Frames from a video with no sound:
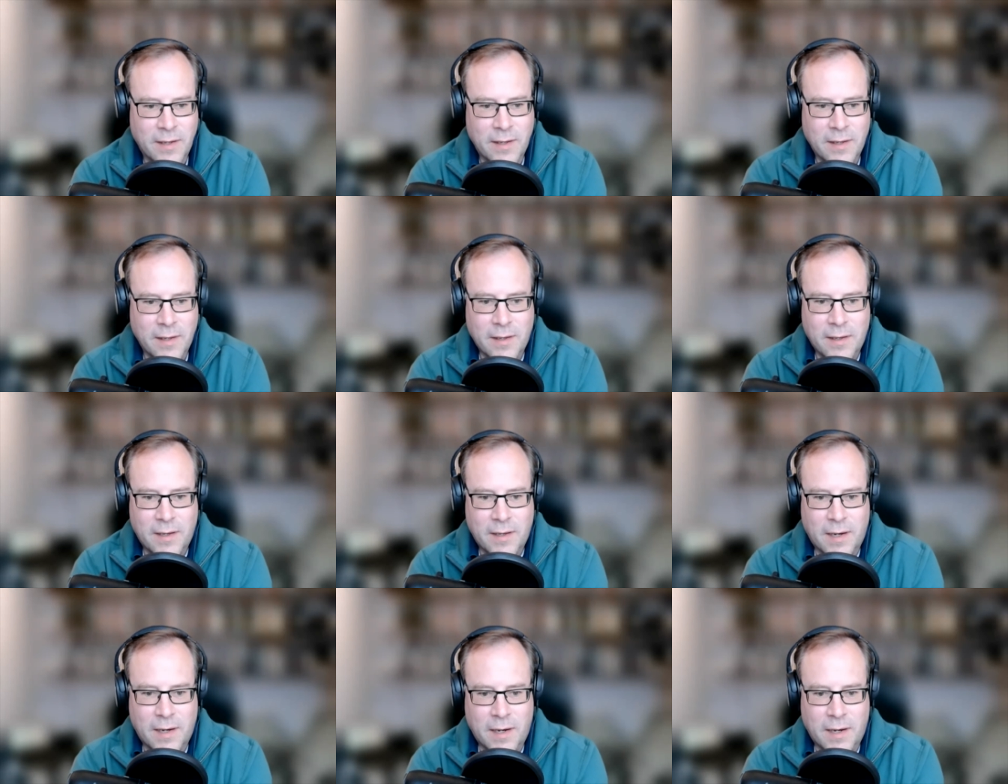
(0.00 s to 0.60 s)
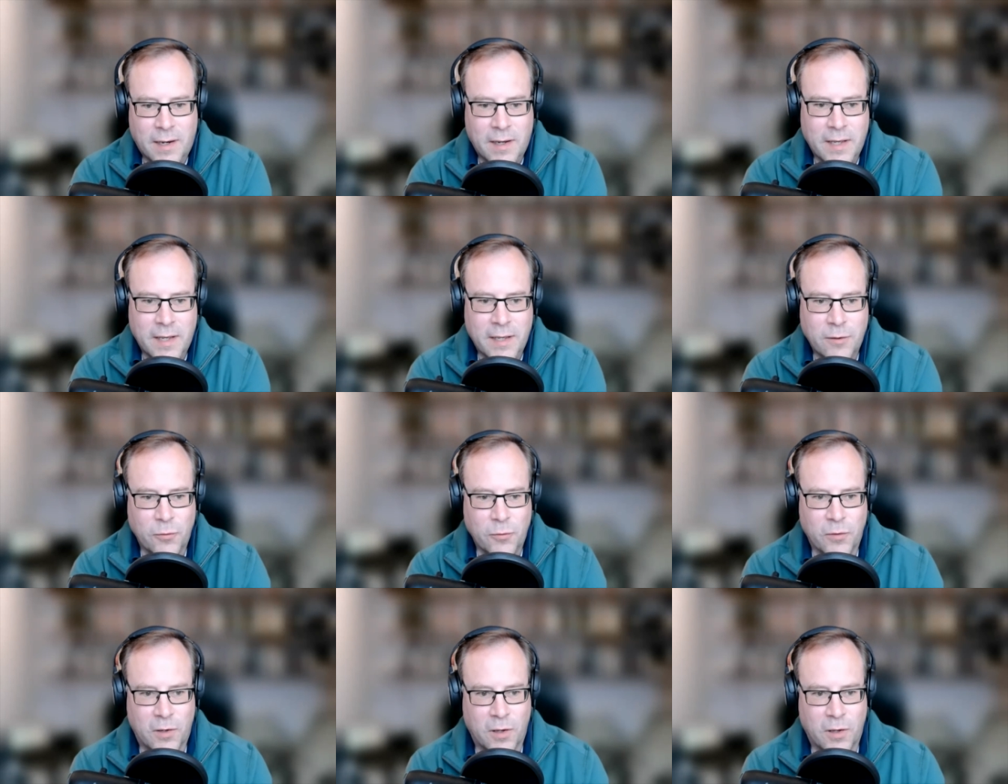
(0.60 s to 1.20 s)
uh, in all
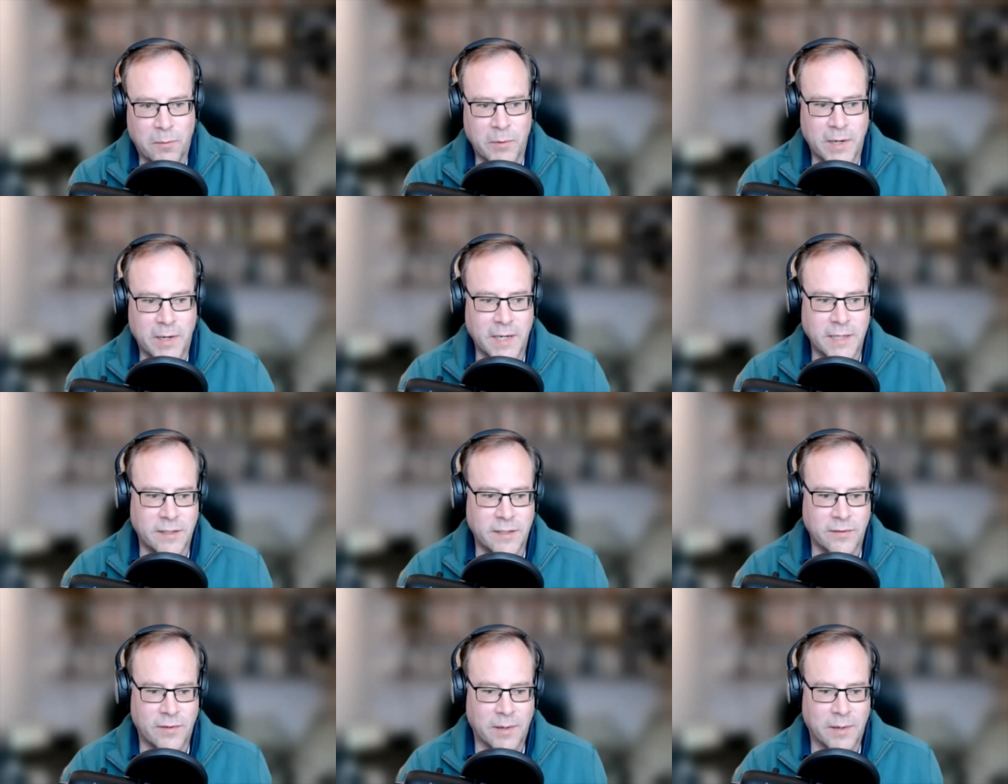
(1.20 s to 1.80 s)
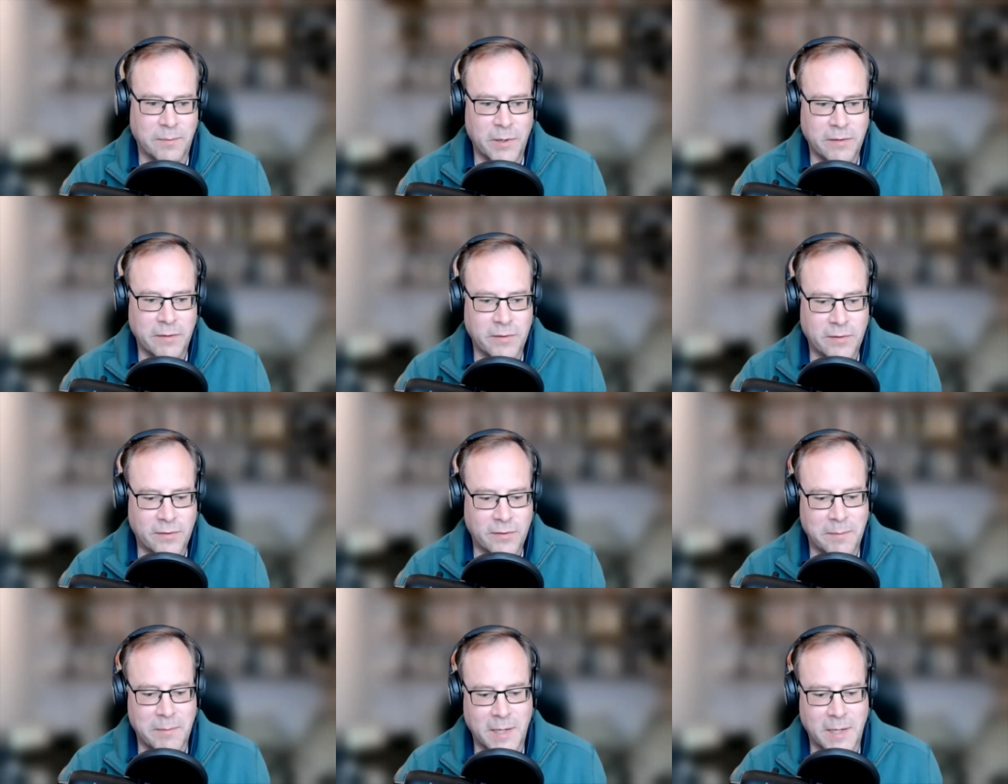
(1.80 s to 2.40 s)
the combinations I previously
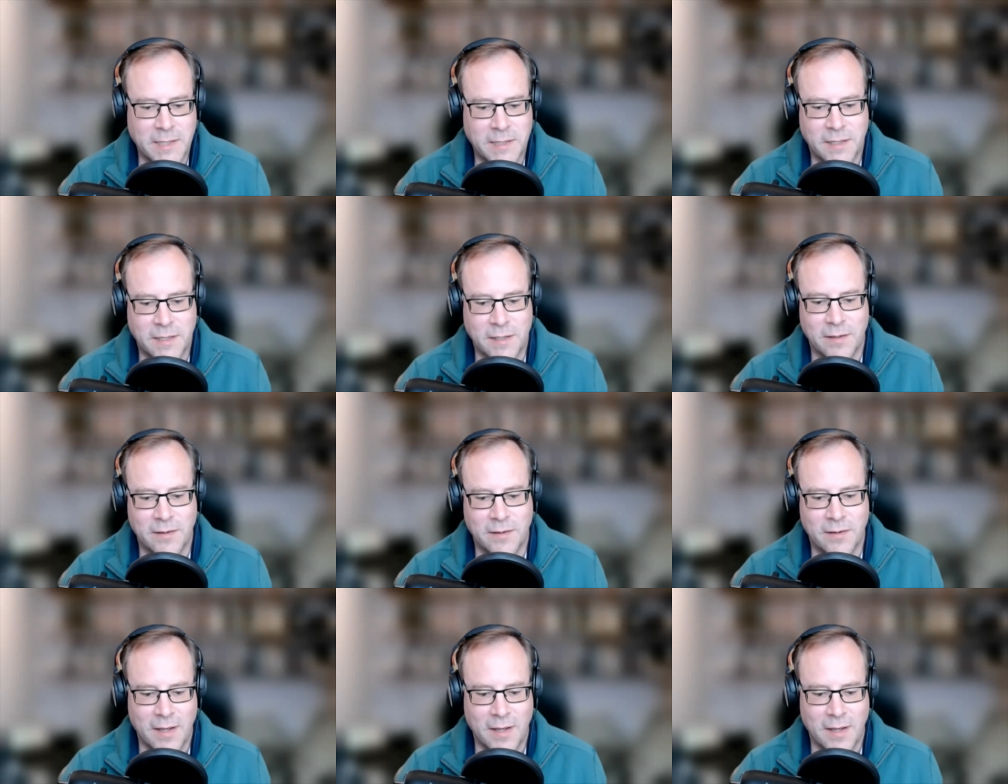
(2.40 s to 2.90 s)
mentioned,